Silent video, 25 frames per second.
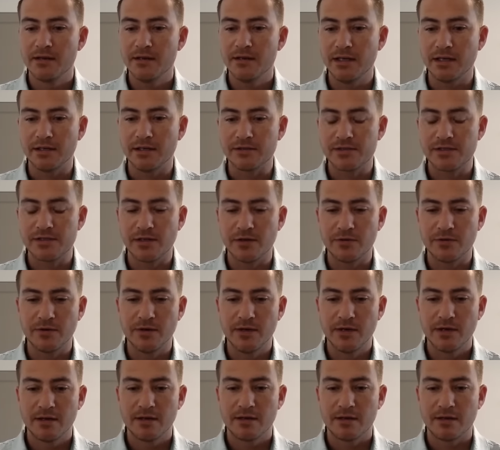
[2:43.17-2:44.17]
you know,
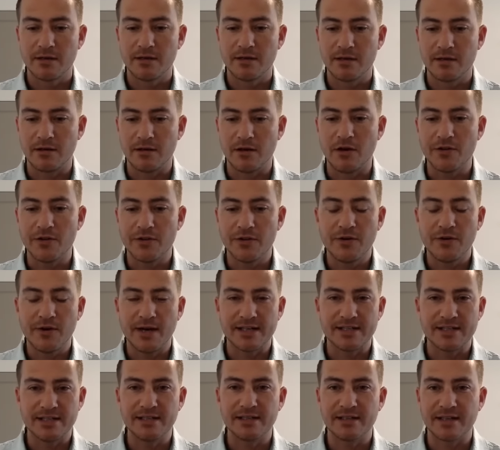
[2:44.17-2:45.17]
so although
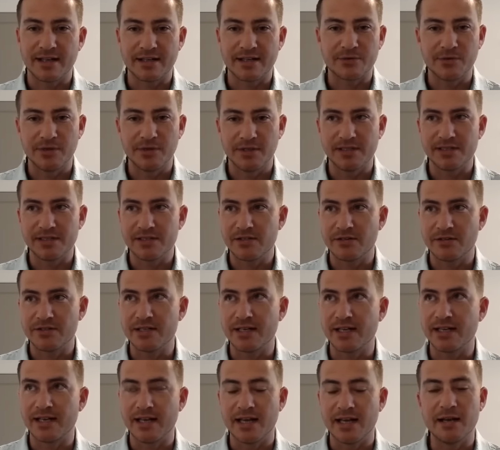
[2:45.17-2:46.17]
I didn't like really start
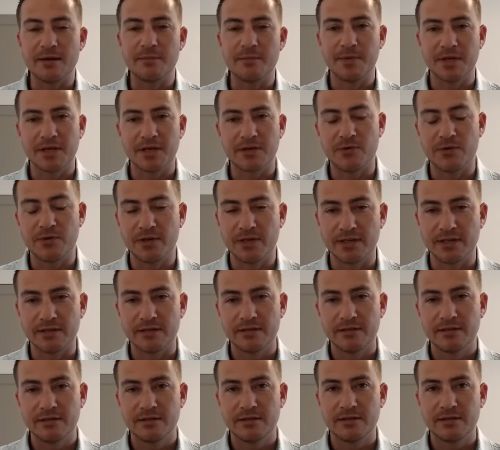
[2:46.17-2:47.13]
to get Bitcoin